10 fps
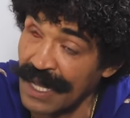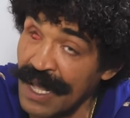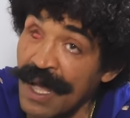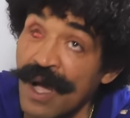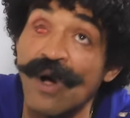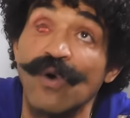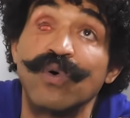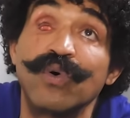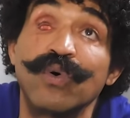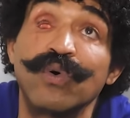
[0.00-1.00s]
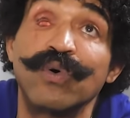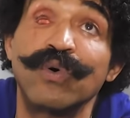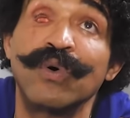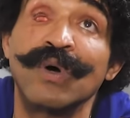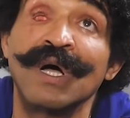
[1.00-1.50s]

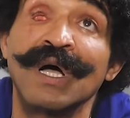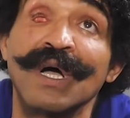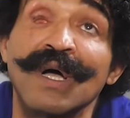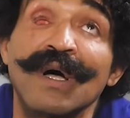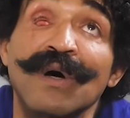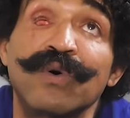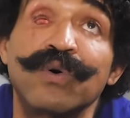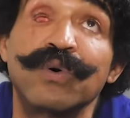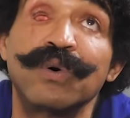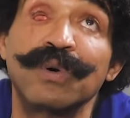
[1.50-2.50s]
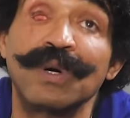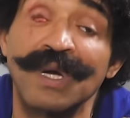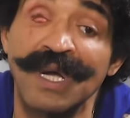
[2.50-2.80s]
(silence)